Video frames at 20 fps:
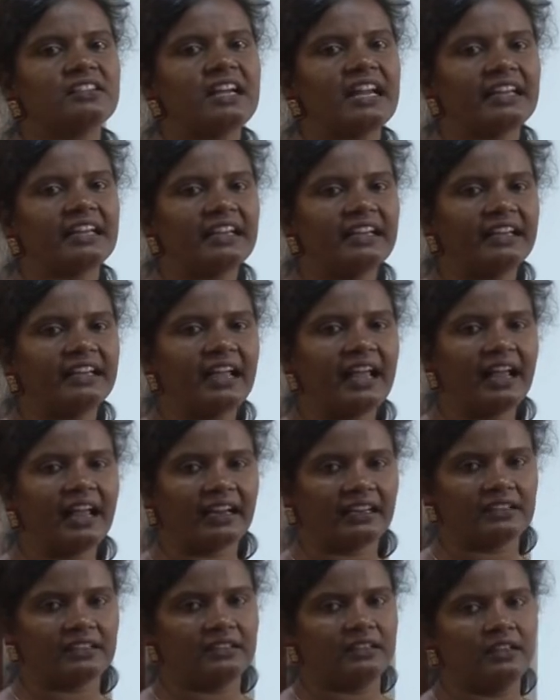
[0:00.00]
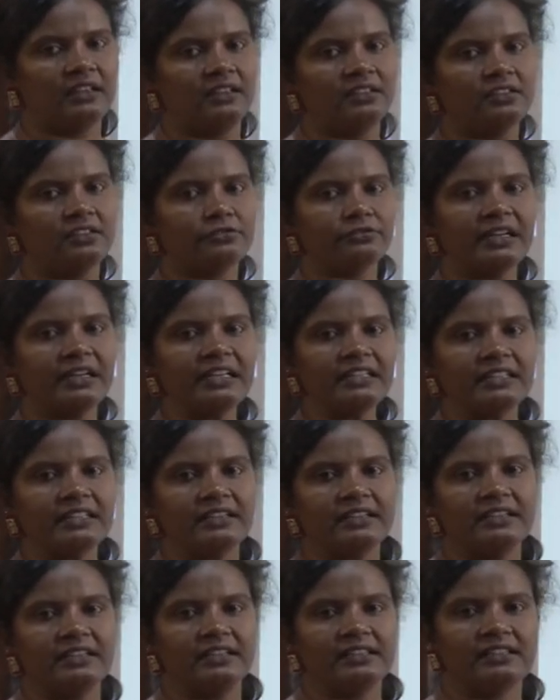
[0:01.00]
Tracking Act defined
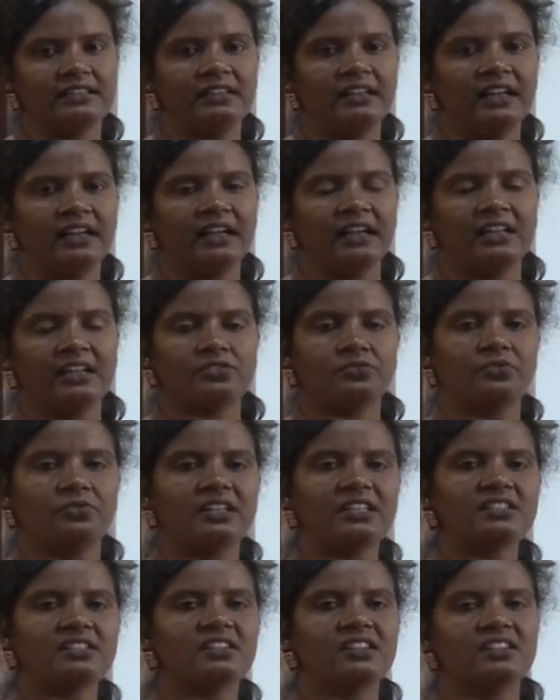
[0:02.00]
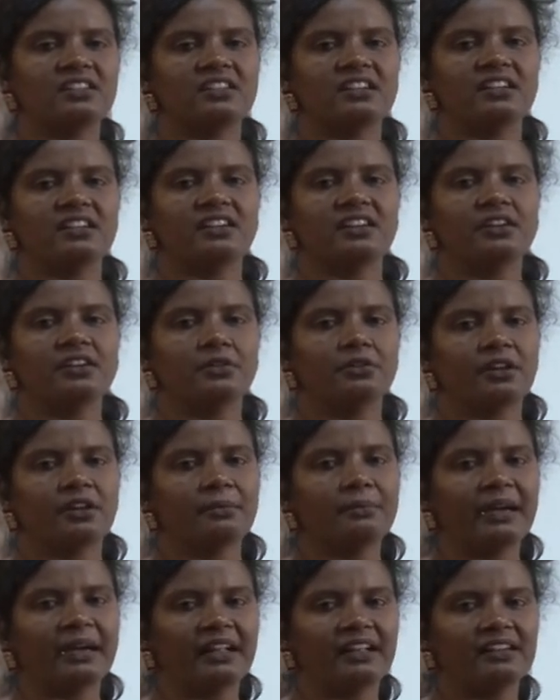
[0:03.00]
it as waste generated
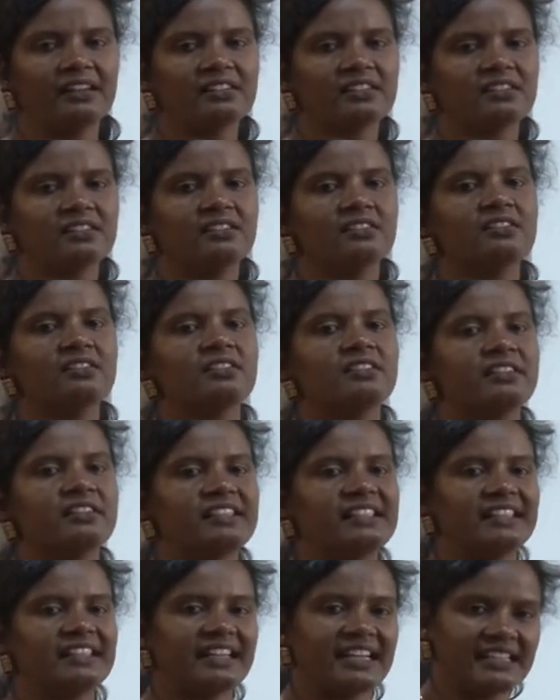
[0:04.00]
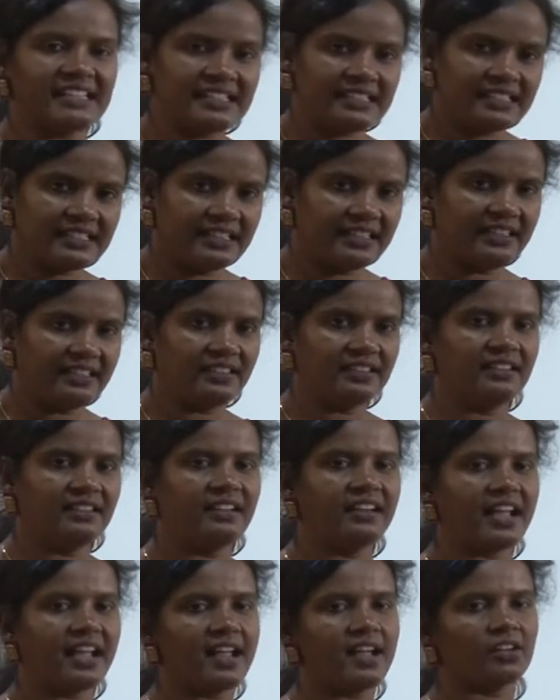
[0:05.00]
during medical research, testing,
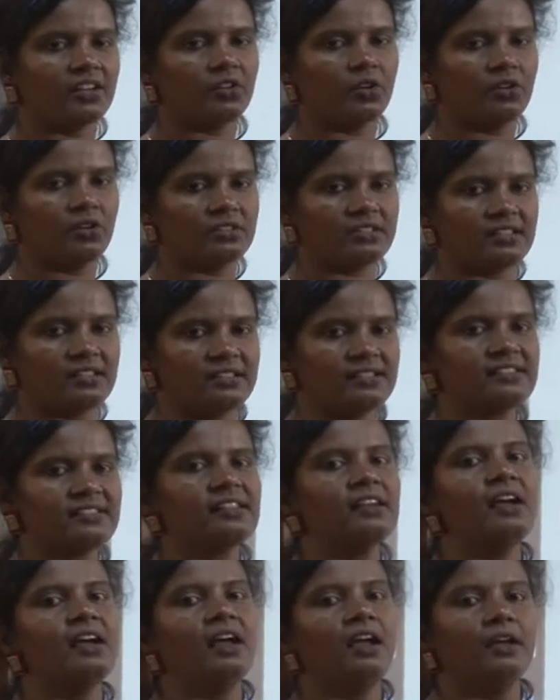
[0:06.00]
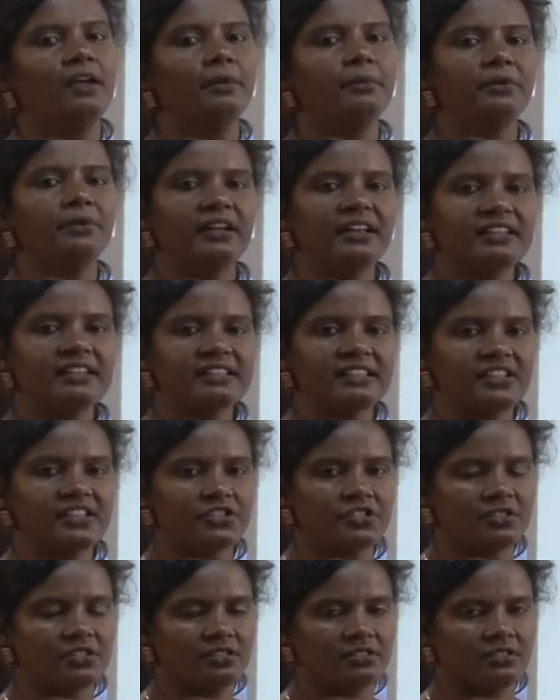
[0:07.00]
diagnosis,
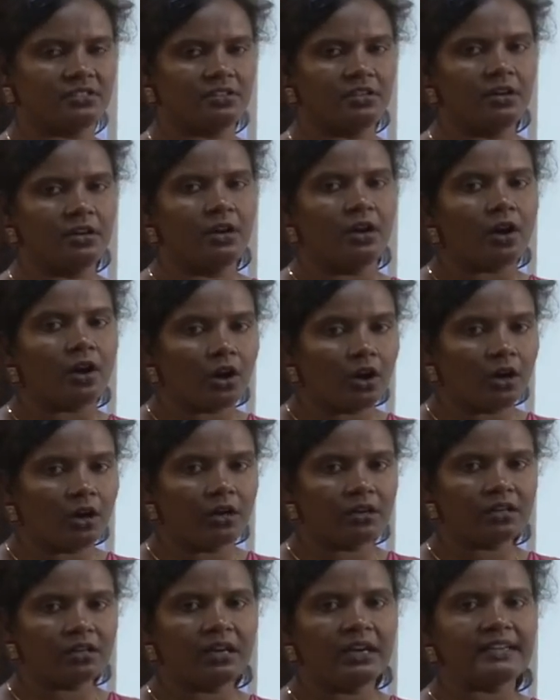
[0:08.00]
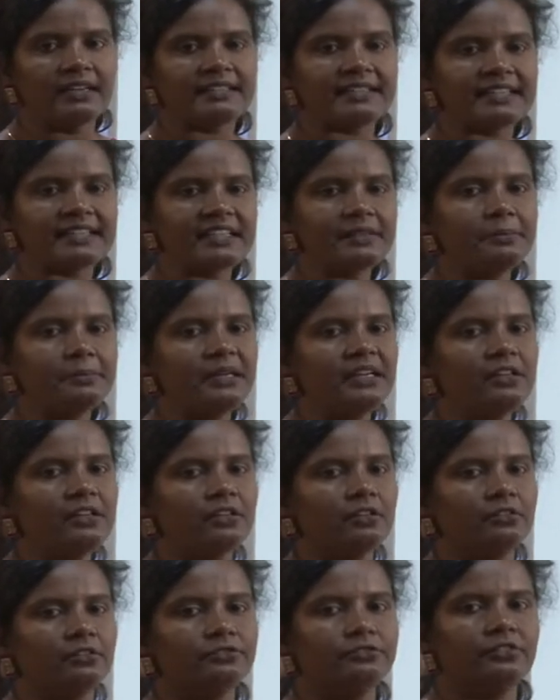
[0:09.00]
immunization or treatment
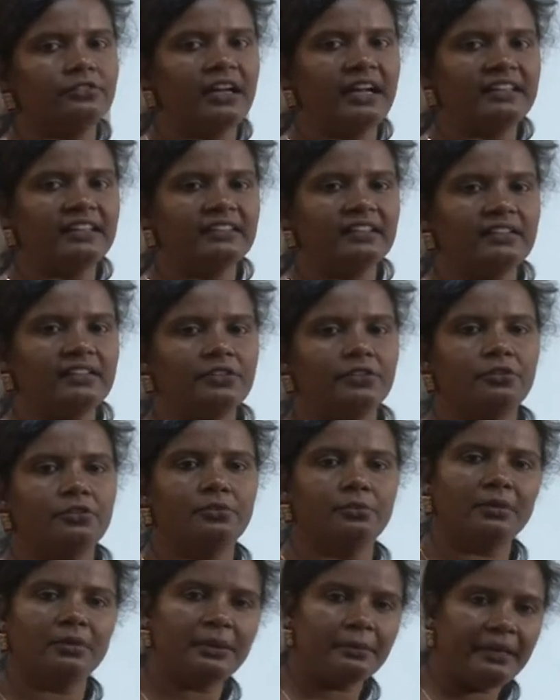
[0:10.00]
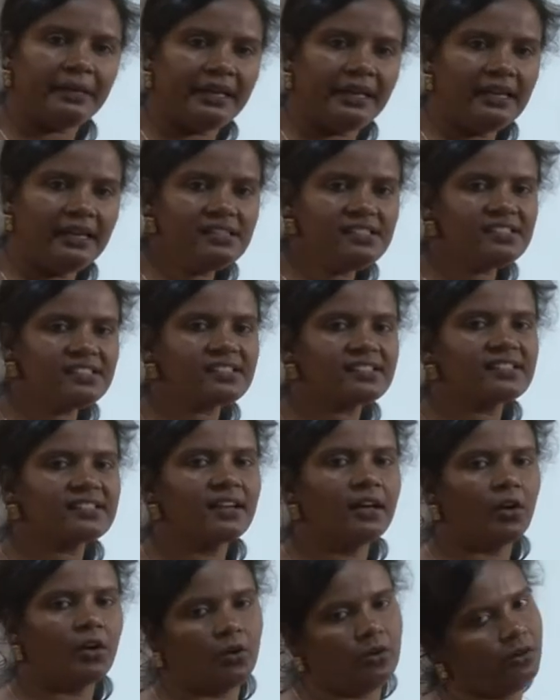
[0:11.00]
of either human beings
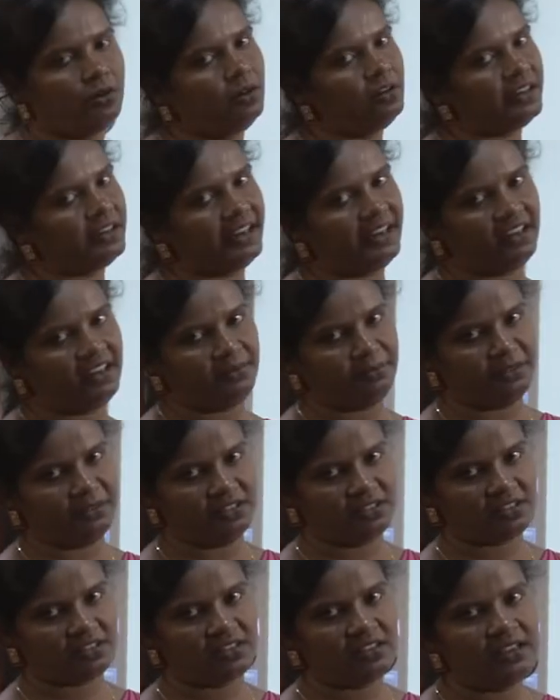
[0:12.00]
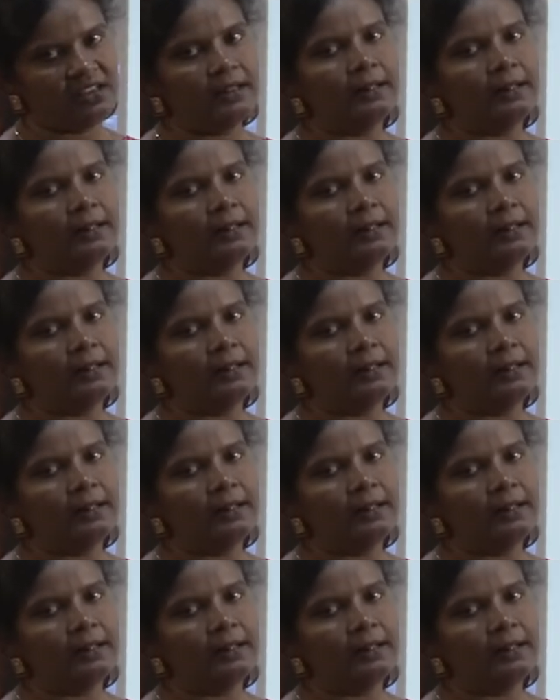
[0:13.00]
or animals.